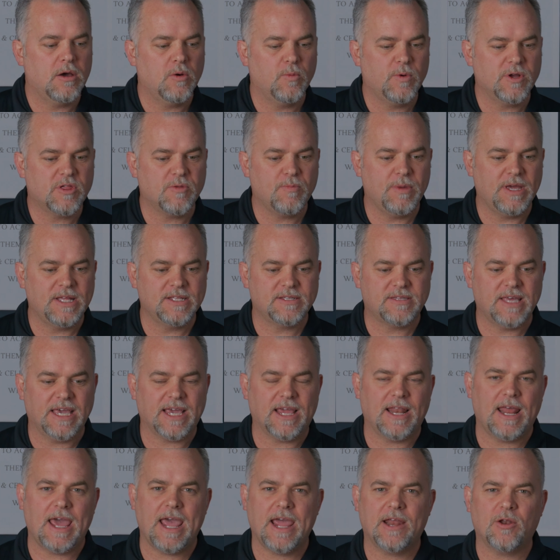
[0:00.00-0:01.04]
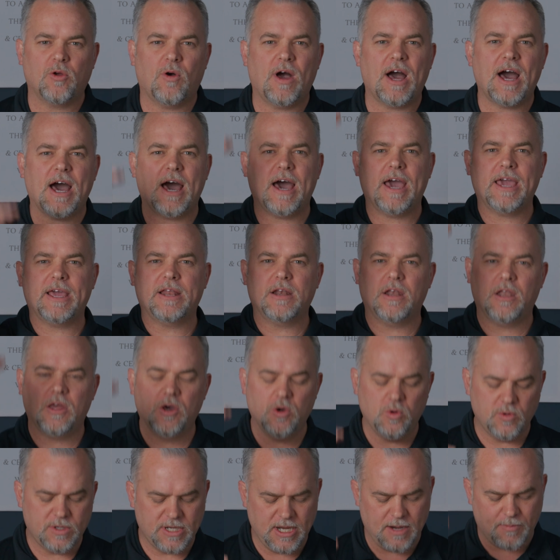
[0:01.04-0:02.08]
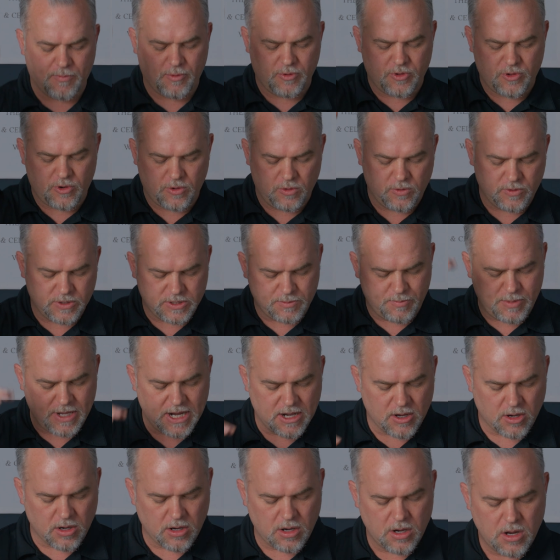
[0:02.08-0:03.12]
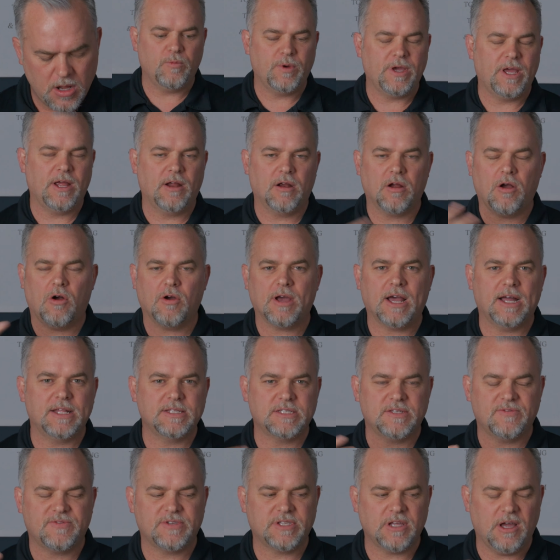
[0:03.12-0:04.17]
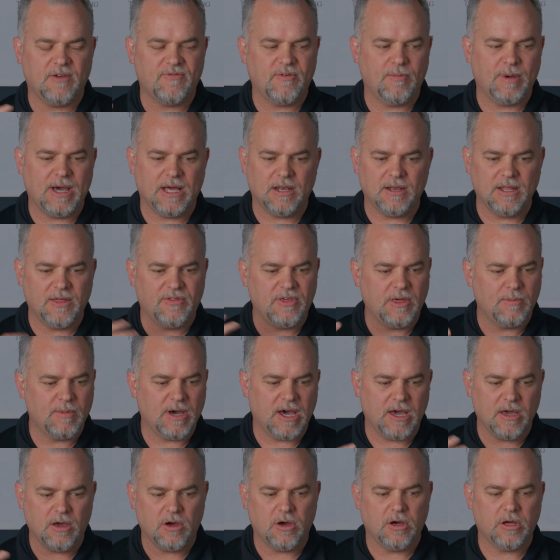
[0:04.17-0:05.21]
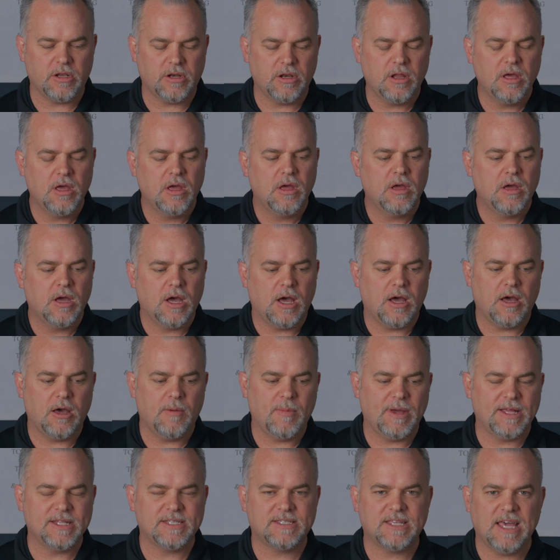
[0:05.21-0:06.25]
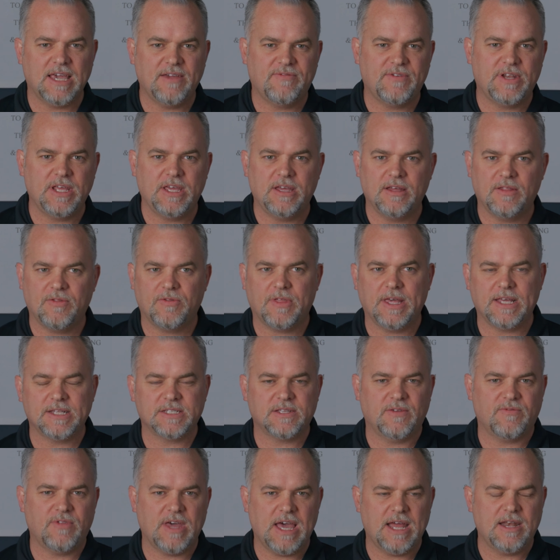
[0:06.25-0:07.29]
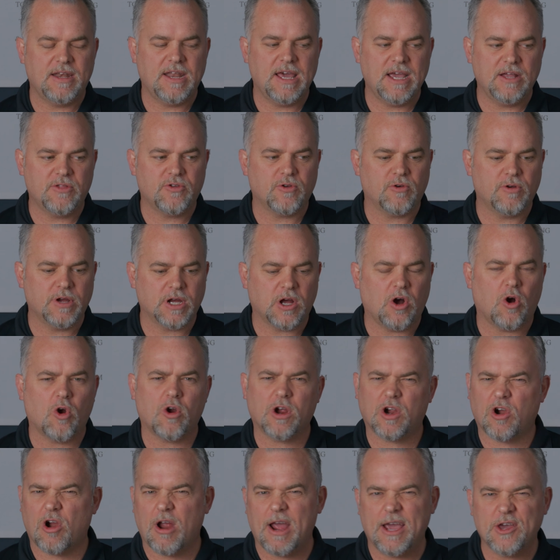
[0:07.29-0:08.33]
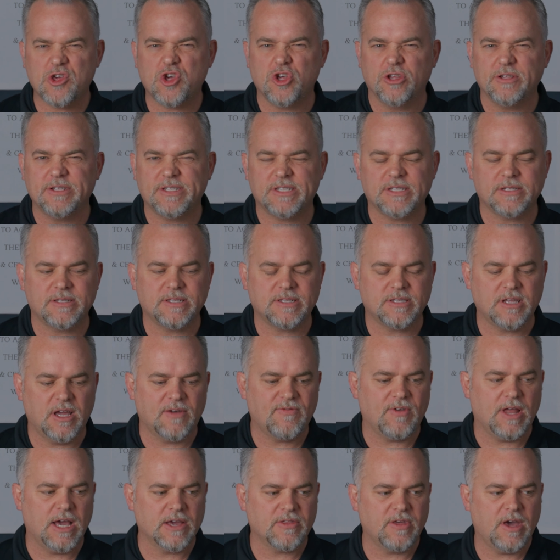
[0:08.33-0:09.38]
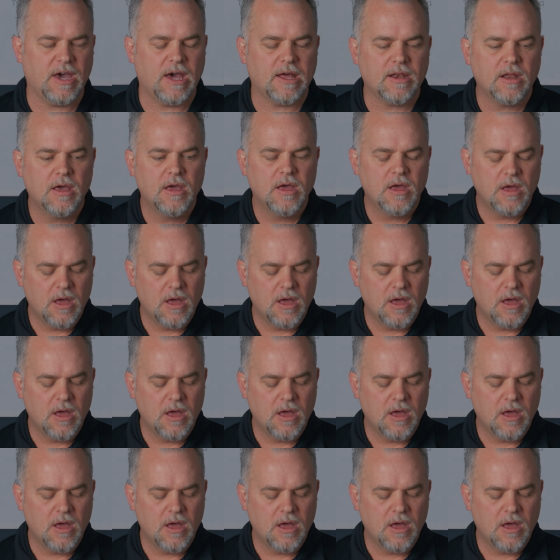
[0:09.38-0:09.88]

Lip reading: which means they can handle high and low temperatures better. We hear all kinds of stuff about lithium ion and safety and things of that nature and car crashes and stuff like that.